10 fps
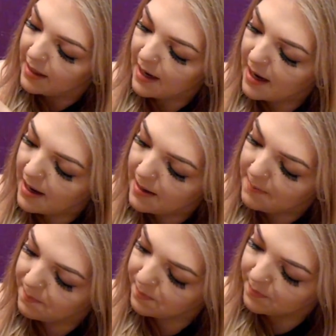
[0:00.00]

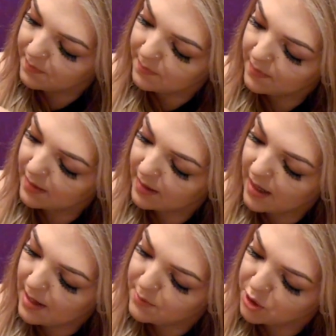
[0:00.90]
I'm
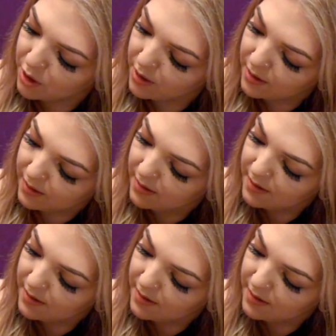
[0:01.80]
sure